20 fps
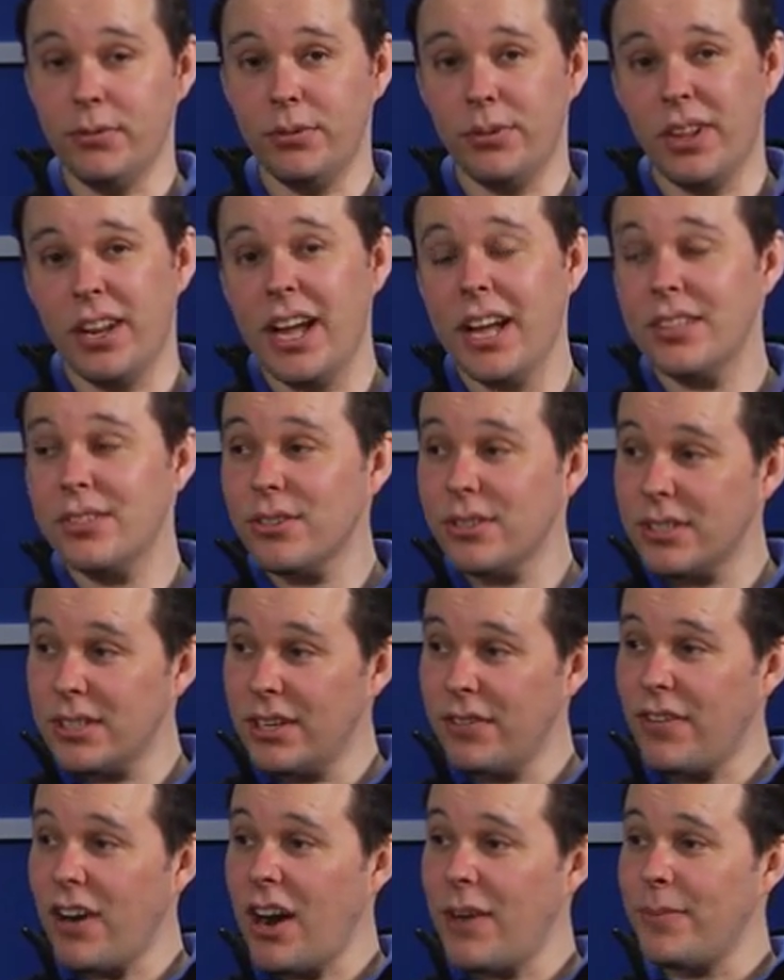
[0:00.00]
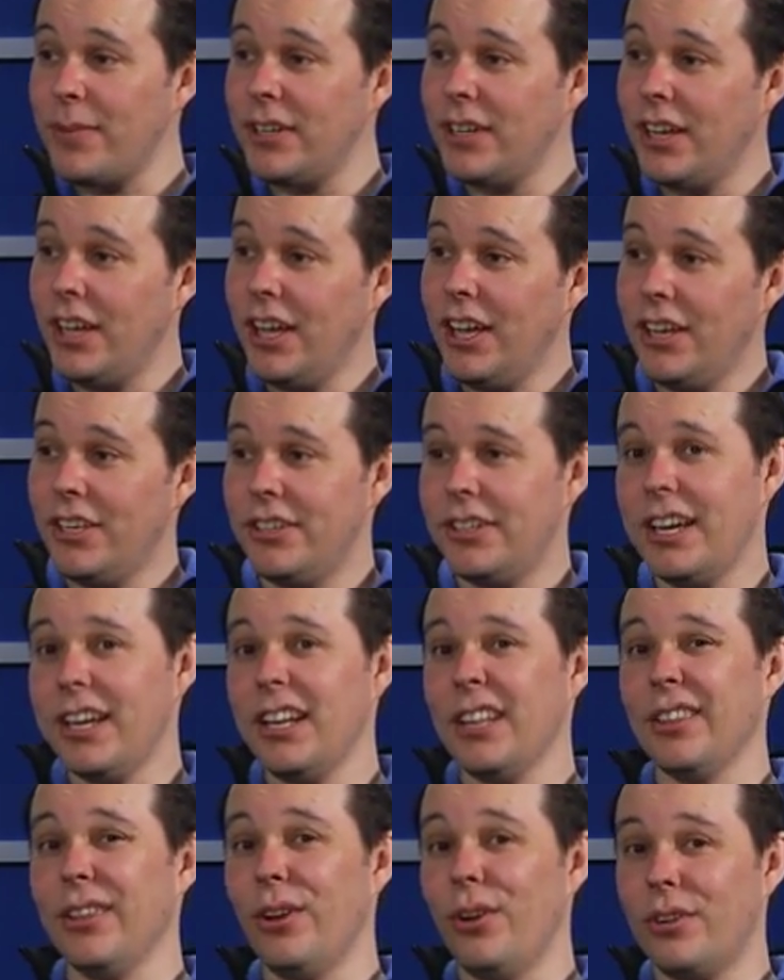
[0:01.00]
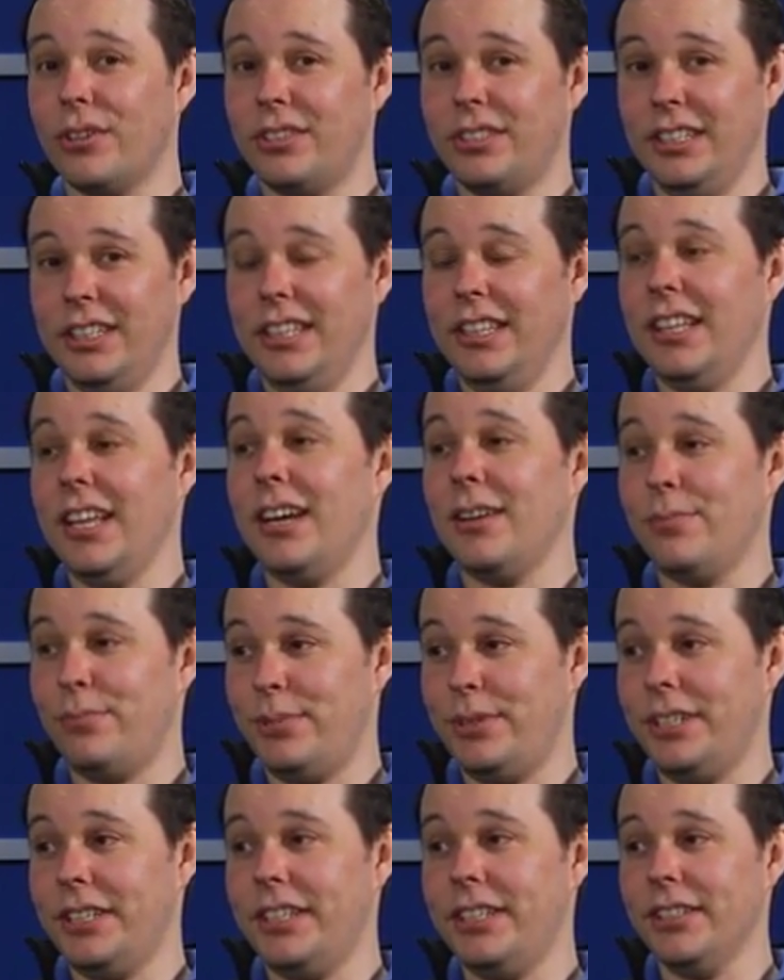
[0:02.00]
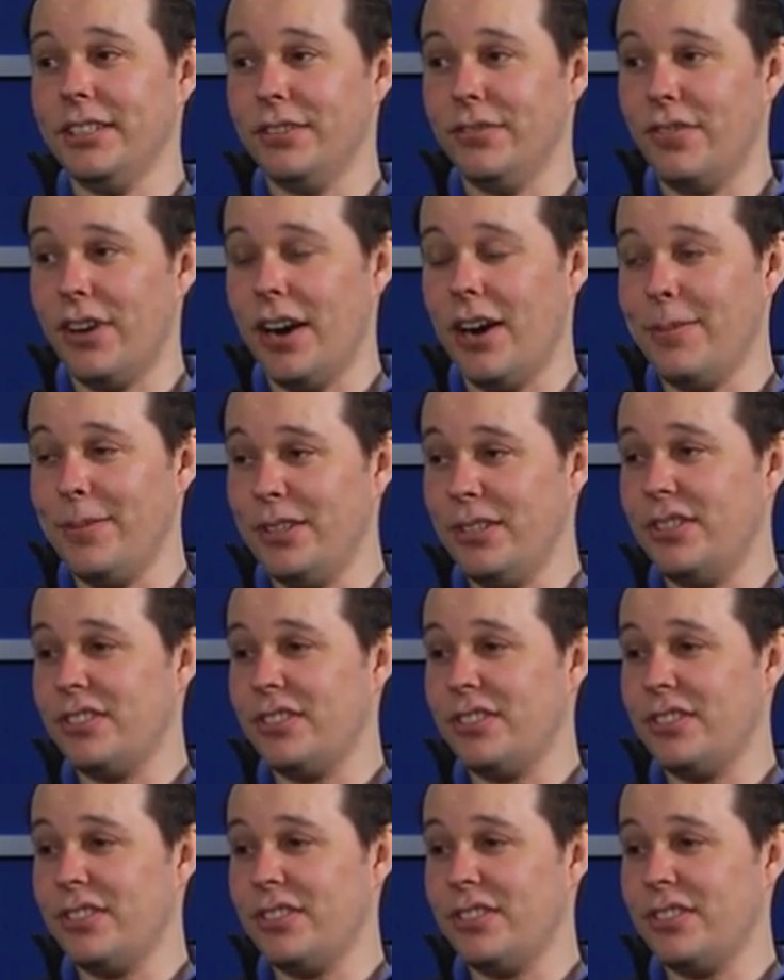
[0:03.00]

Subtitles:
With an outsourcing environment, you're kind of locked in that particular environment.